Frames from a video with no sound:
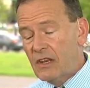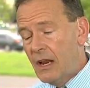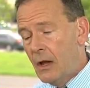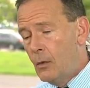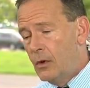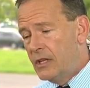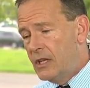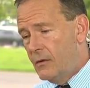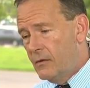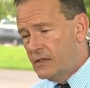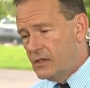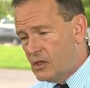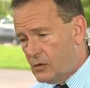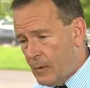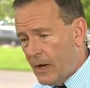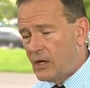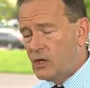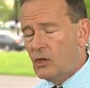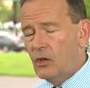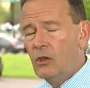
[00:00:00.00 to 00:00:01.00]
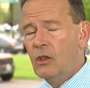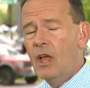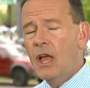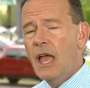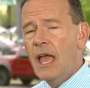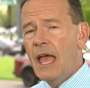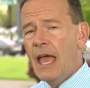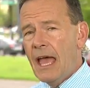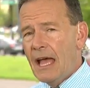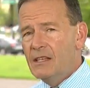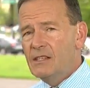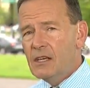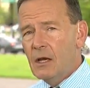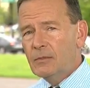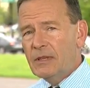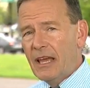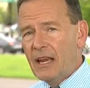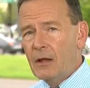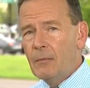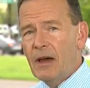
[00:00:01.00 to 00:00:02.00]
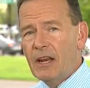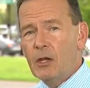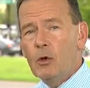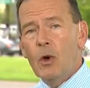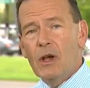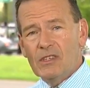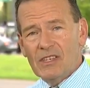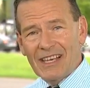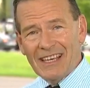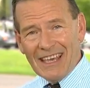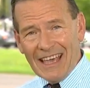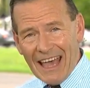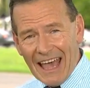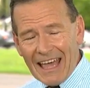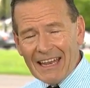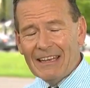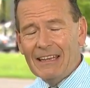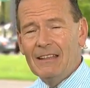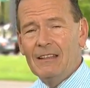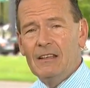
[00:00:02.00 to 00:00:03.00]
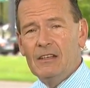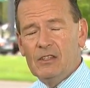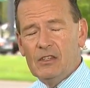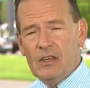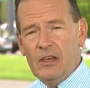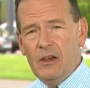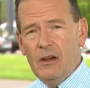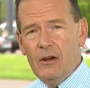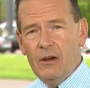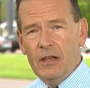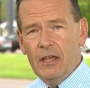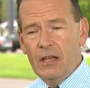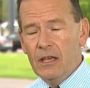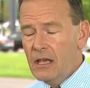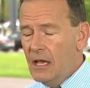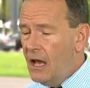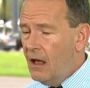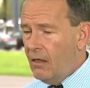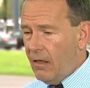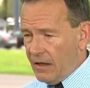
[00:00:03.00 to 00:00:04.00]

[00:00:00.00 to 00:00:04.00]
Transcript: And I would give a special heads up to anybody who has a cat in this area.